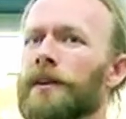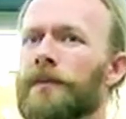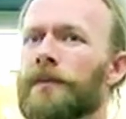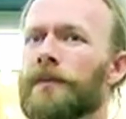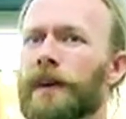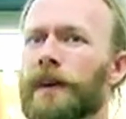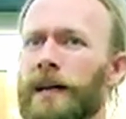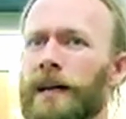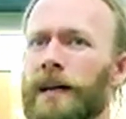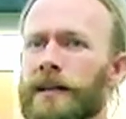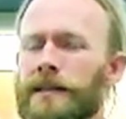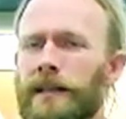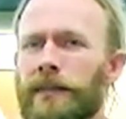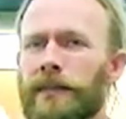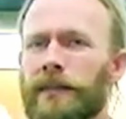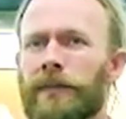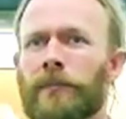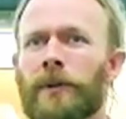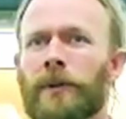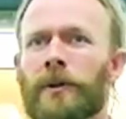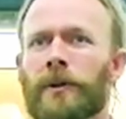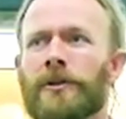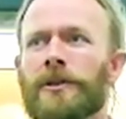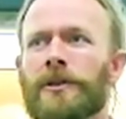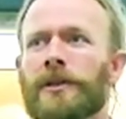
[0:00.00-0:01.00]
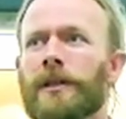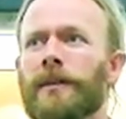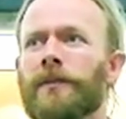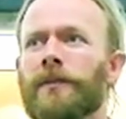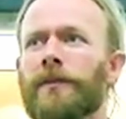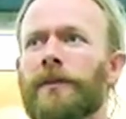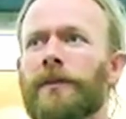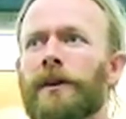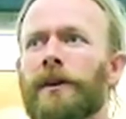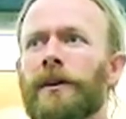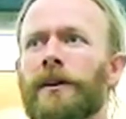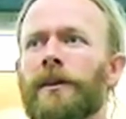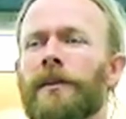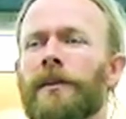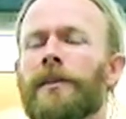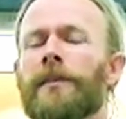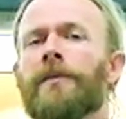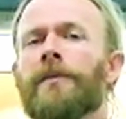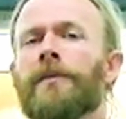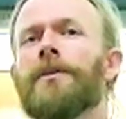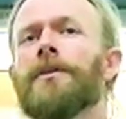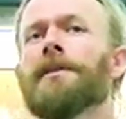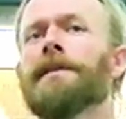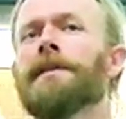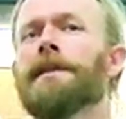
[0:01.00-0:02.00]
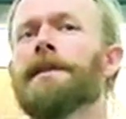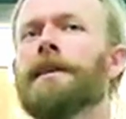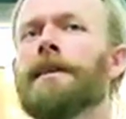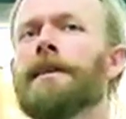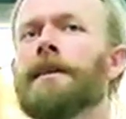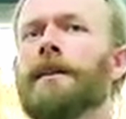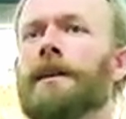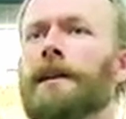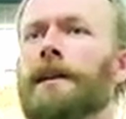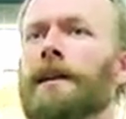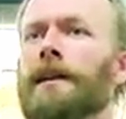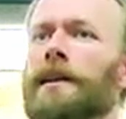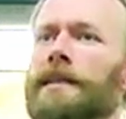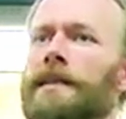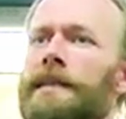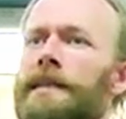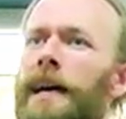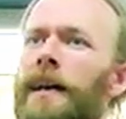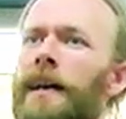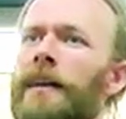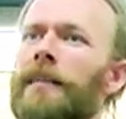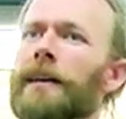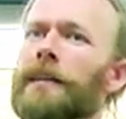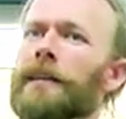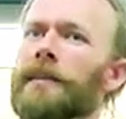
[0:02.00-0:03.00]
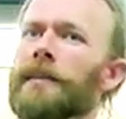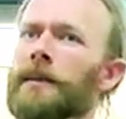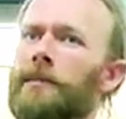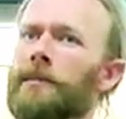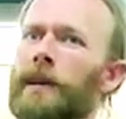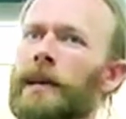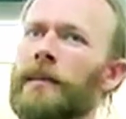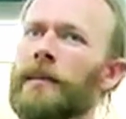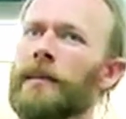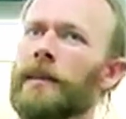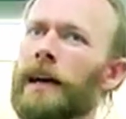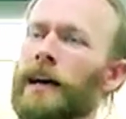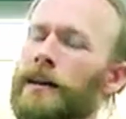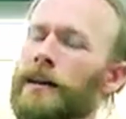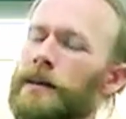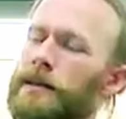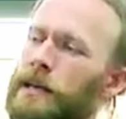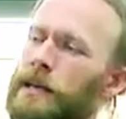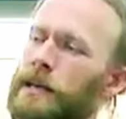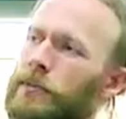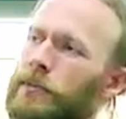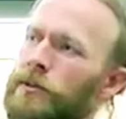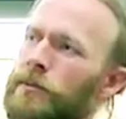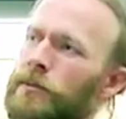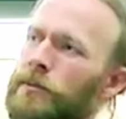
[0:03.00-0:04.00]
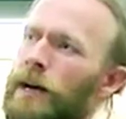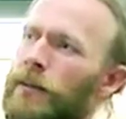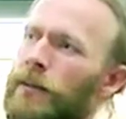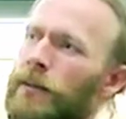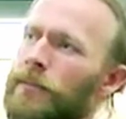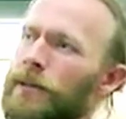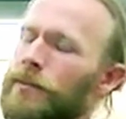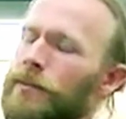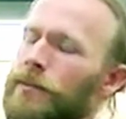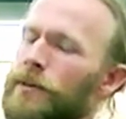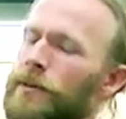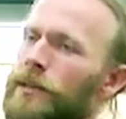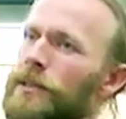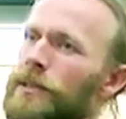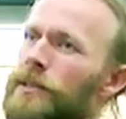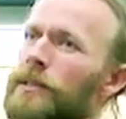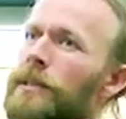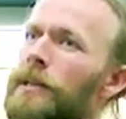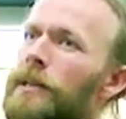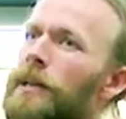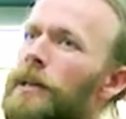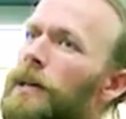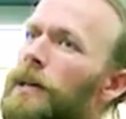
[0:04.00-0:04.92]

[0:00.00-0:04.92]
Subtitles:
effects of the motion of the Earth. Of course, the satellite that made that WMAP image